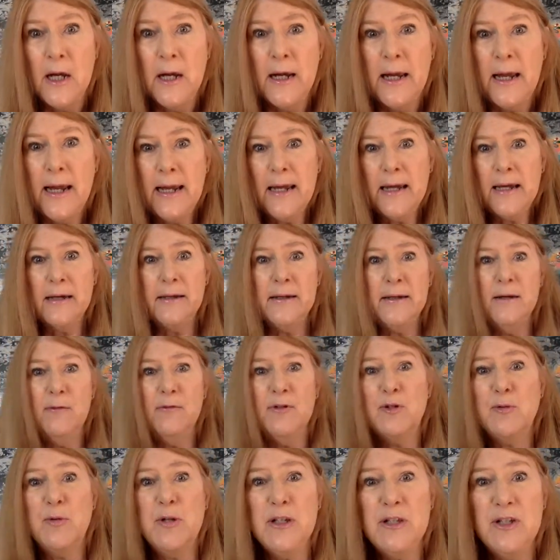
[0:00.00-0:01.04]
And it
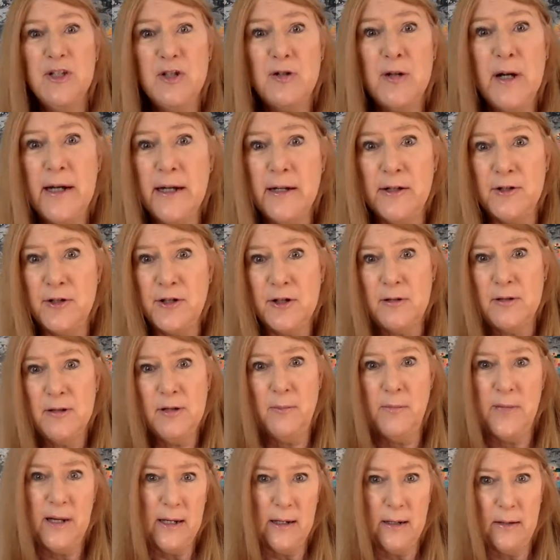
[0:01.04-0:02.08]
was really strange
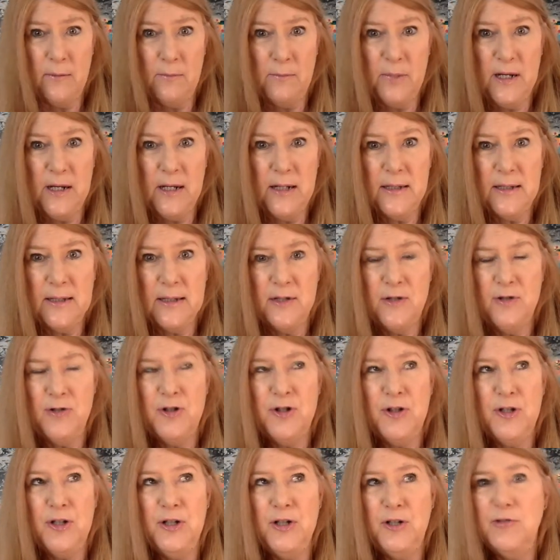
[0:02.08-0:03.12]
to me because
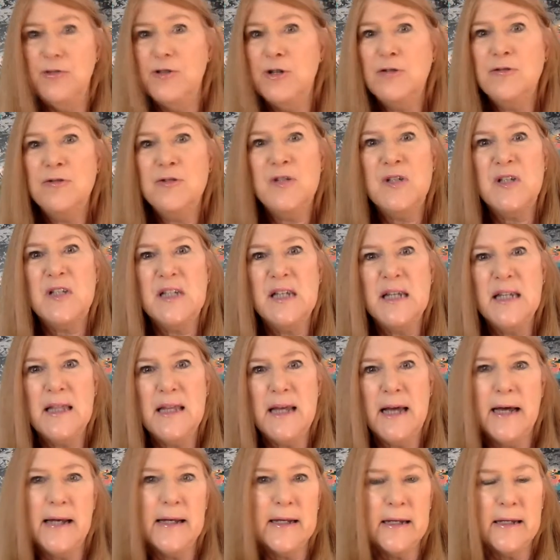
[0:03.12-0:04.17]
usually you don't see
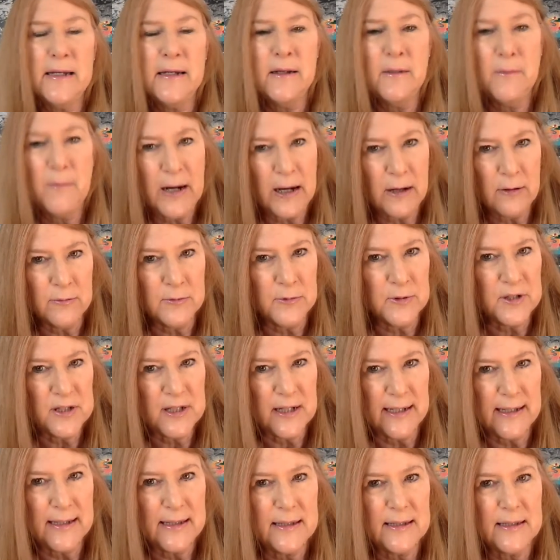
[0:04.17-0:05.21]
that in the mountains
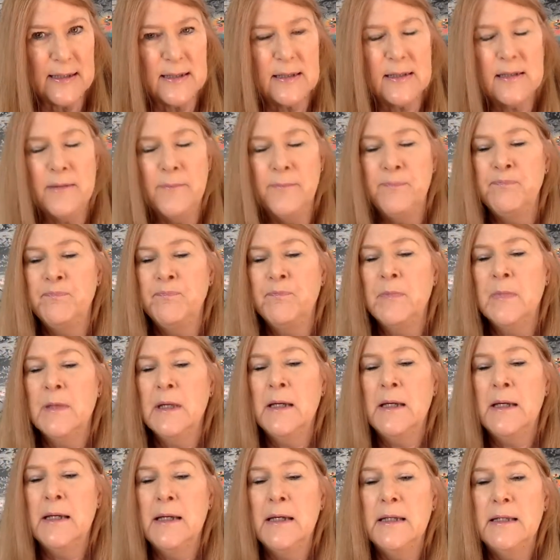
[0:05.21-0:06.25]
like this.
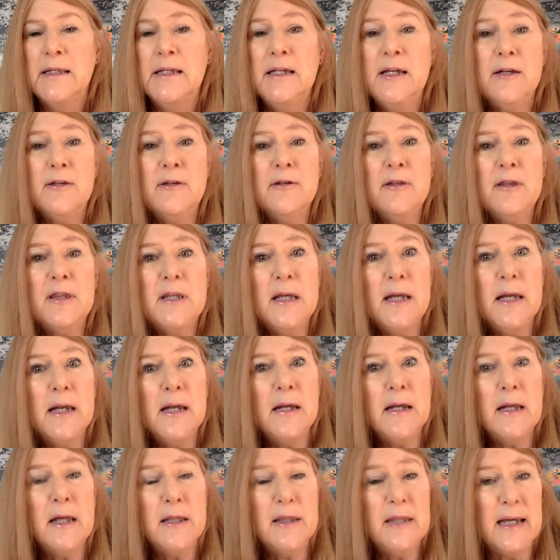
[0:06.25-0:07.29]
The other
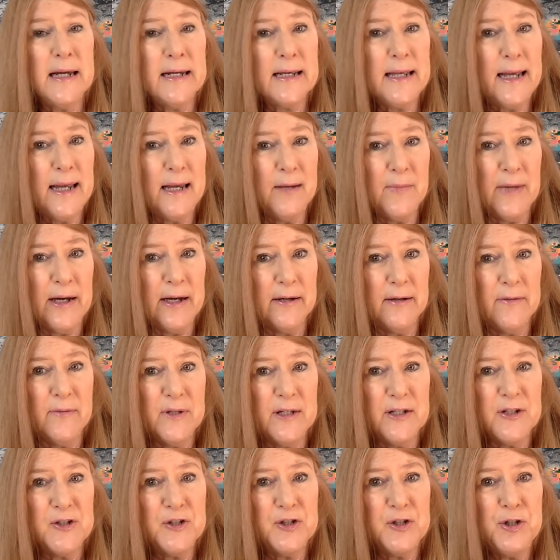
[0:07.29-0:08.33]
thing that came out of
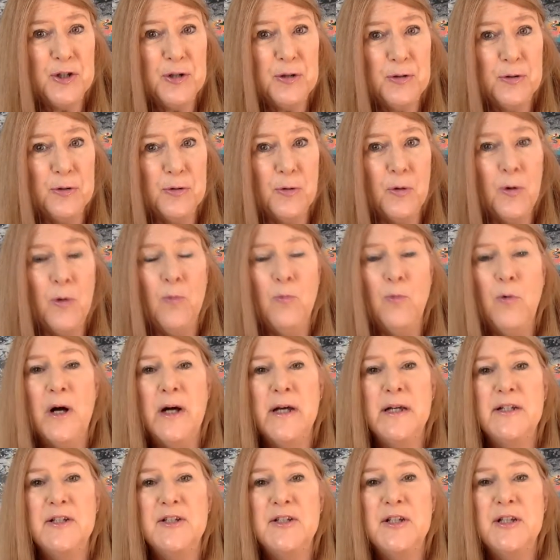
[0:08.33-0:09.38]
this too
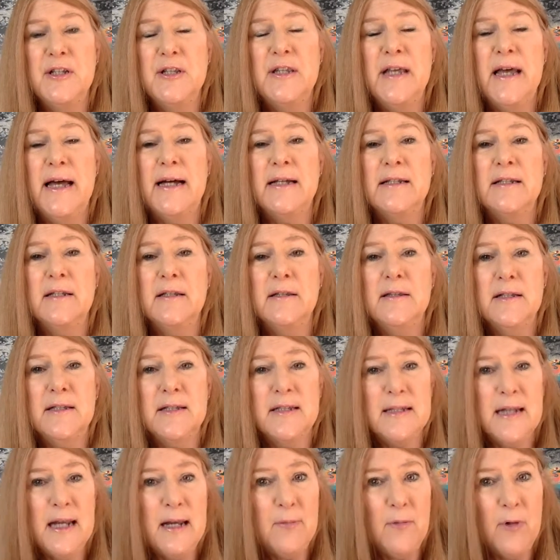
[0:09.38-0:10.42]
was that the
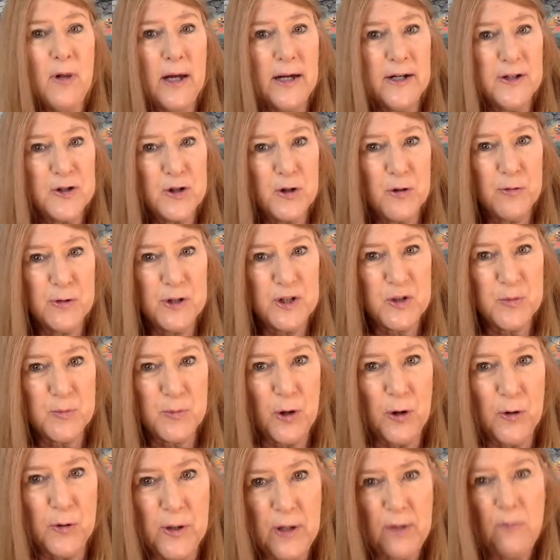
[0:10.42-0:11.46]
stabilizer was
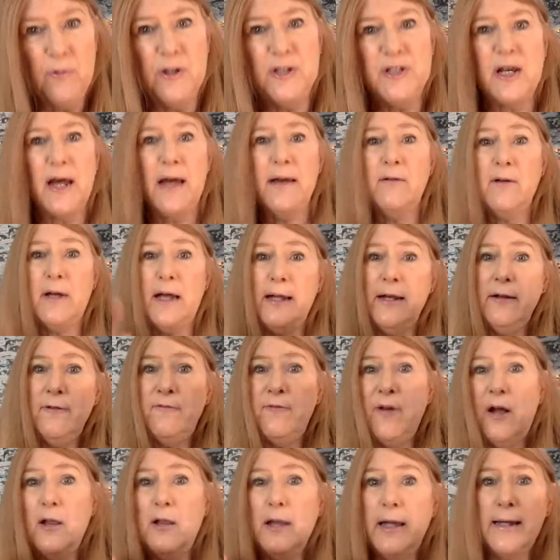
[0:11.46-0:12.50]
broken, which I kind of
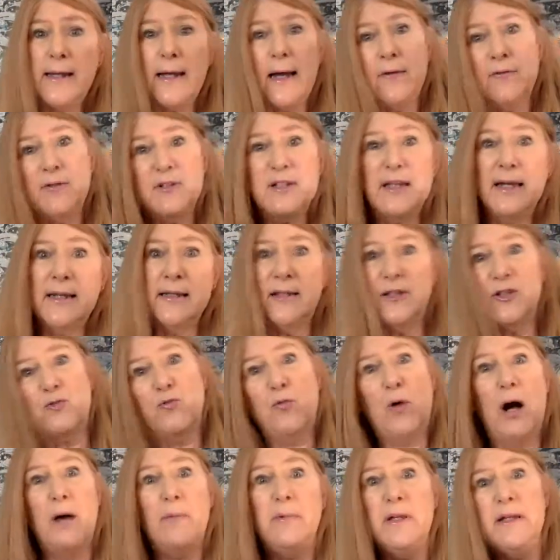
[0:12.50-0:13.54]
felt like I was like this
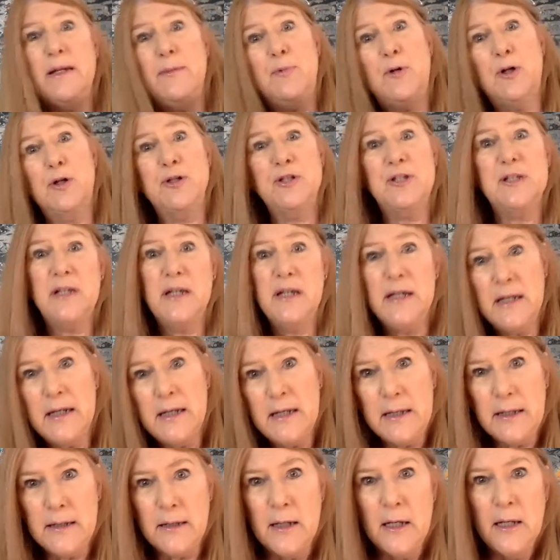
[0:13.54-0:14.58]
wobbly person
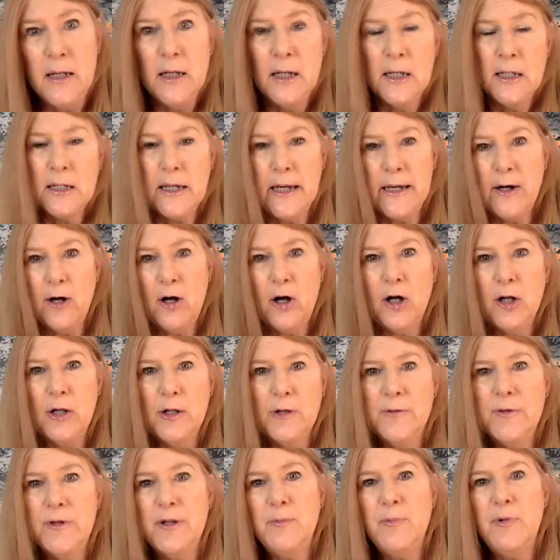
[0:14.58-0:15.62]
and kind of all
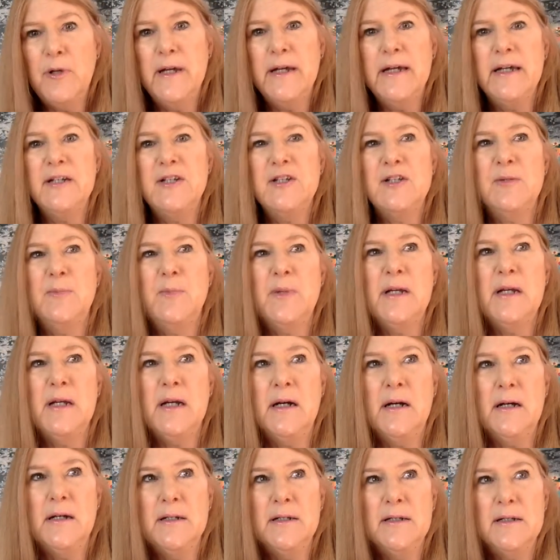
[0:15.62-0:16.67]
over the place
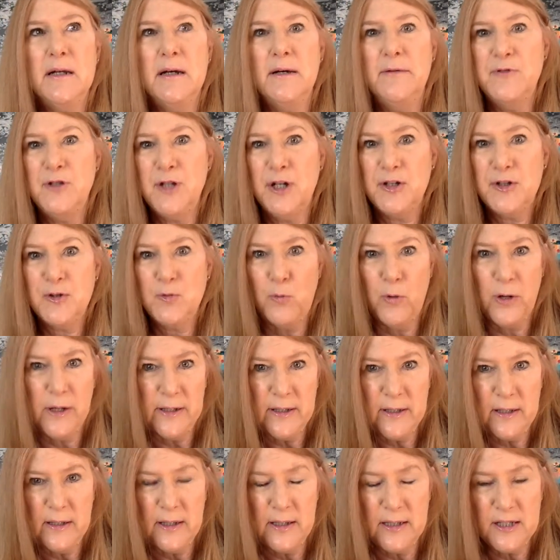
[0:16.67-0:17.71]
because of just
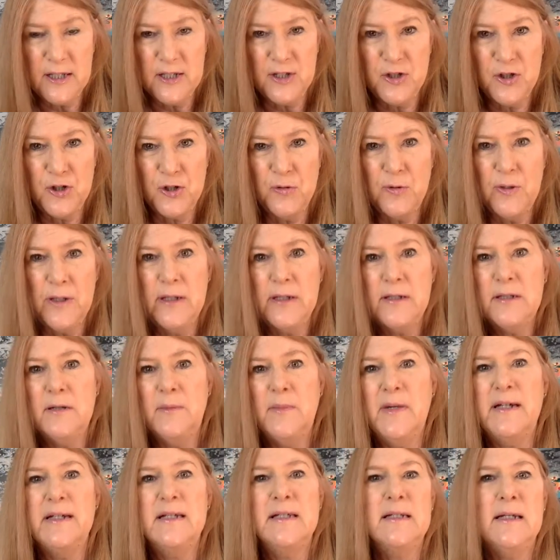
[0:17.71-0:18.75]
what this is doing to
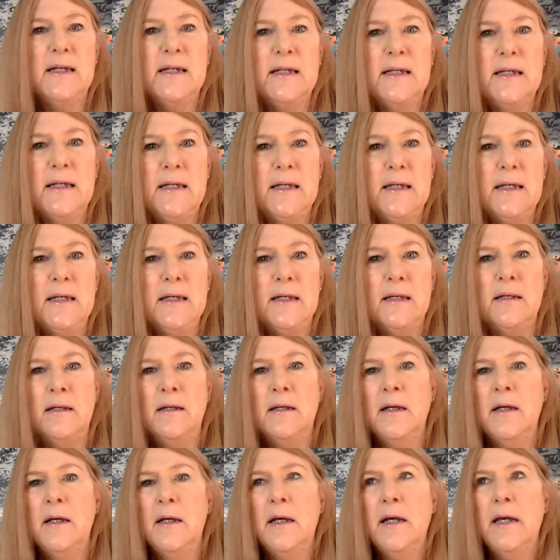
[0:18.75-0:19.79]
my psyche. And
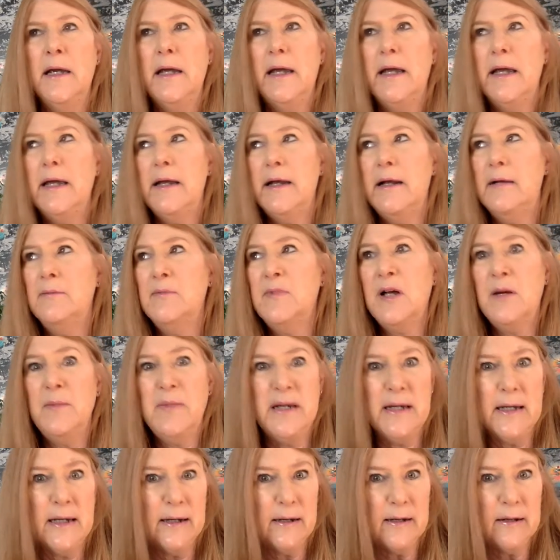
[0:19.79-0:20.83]
I'm
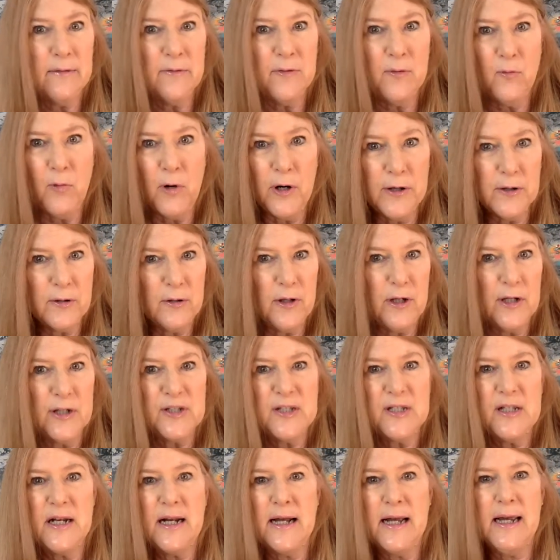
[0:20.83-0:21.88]
coming out of the water
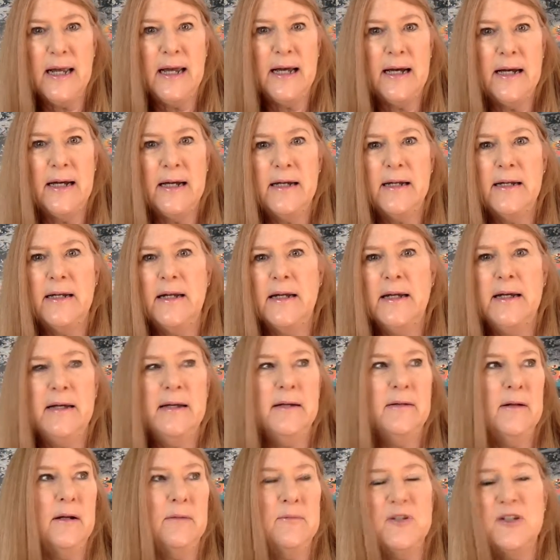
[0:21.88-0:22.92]
loss that I had,
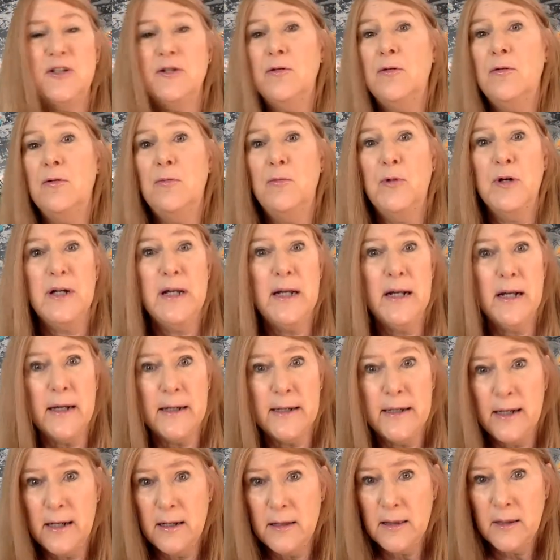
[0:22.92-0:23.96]
and I'm still working on
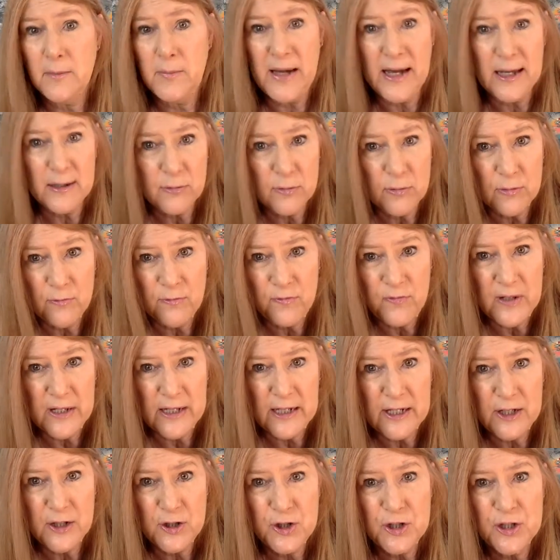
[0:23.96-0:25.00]
getting the bathroom
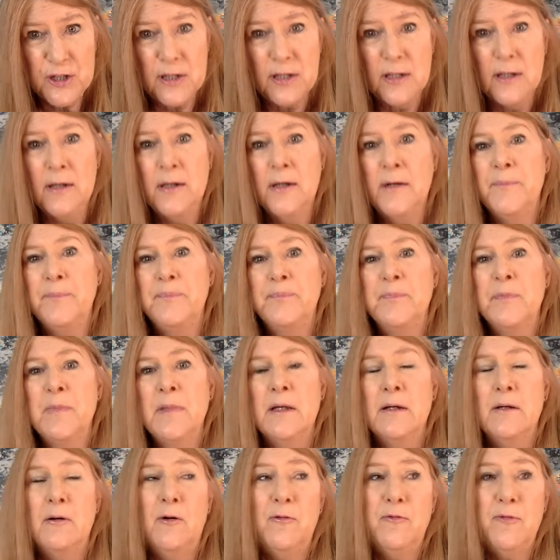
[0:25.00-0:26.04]
finished,
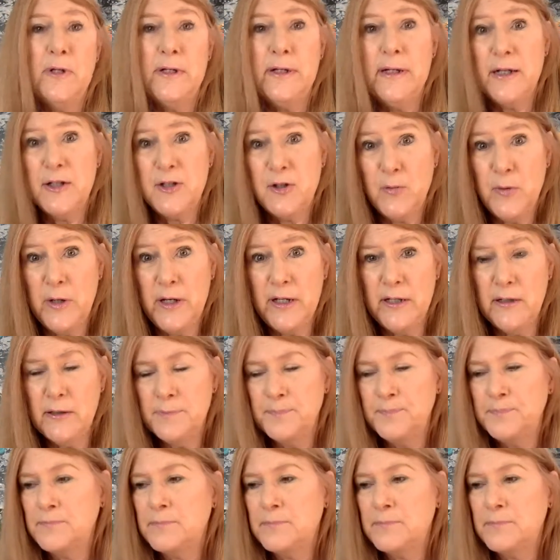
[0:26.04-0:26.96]
hopefully next week.